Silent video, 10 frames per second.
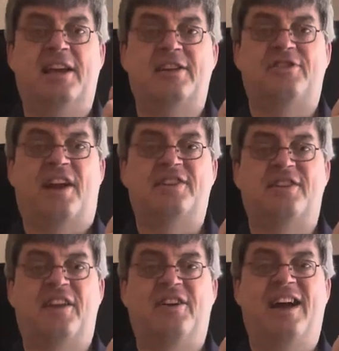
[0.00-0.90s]
a trench
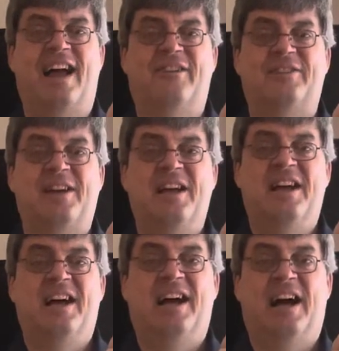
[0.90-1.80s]
in the ground
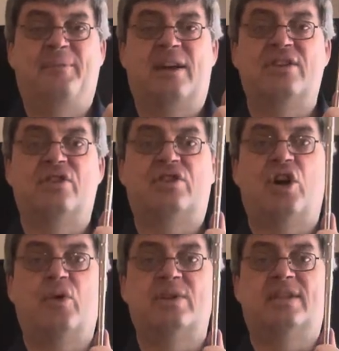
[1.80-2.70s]
because your
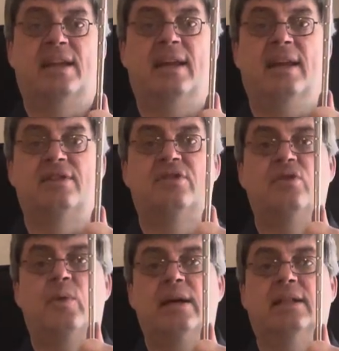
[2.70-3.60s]
toe is digging in too
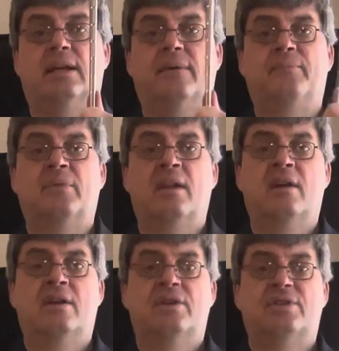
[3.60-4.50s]
quickly.
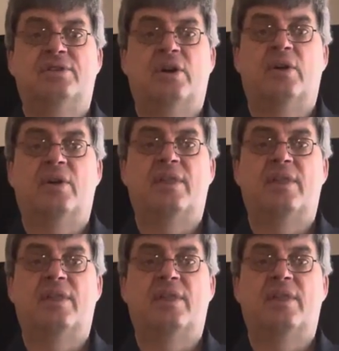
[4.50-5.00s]
So